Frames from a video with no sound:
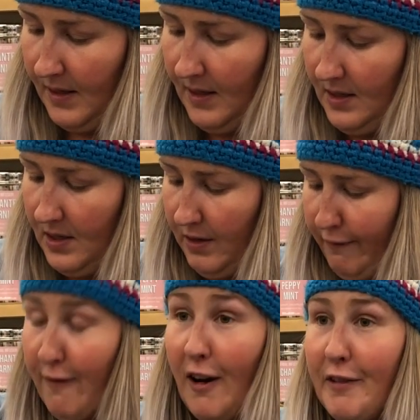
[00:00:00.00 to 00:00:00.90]
I'm gonna
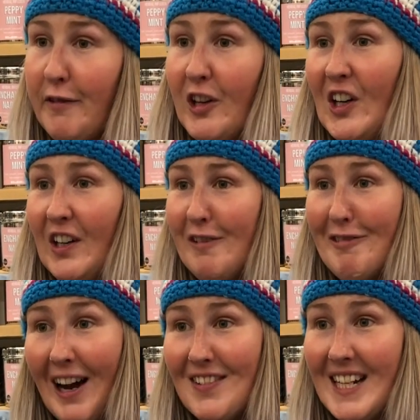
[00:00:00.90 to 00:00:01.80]
froth for
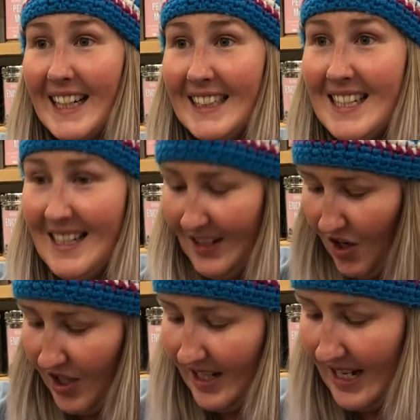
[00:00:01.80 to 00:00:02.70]
5 seconds.
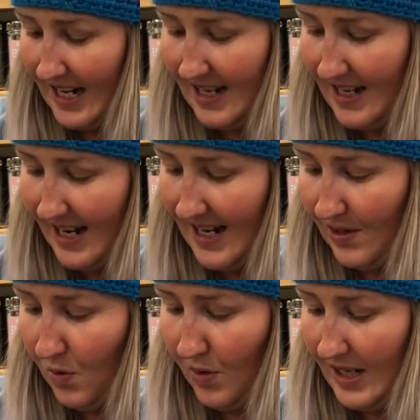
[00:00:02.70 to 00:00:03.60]
Honestly, that is all
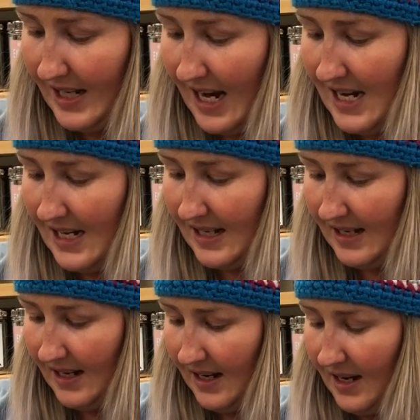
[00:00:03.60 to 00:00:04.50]
it takes.
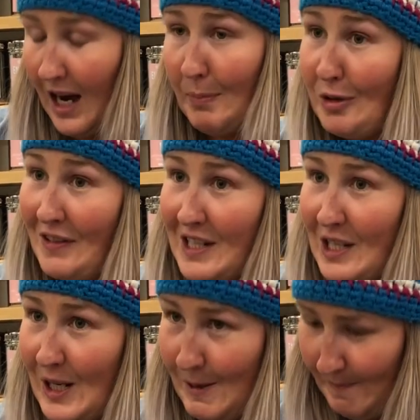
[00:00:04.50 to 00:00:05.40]
I'll prove it to
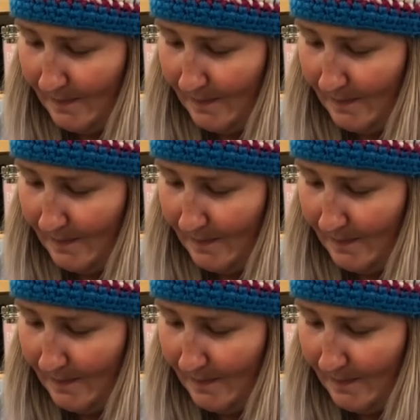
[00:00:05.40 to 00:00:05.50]
you.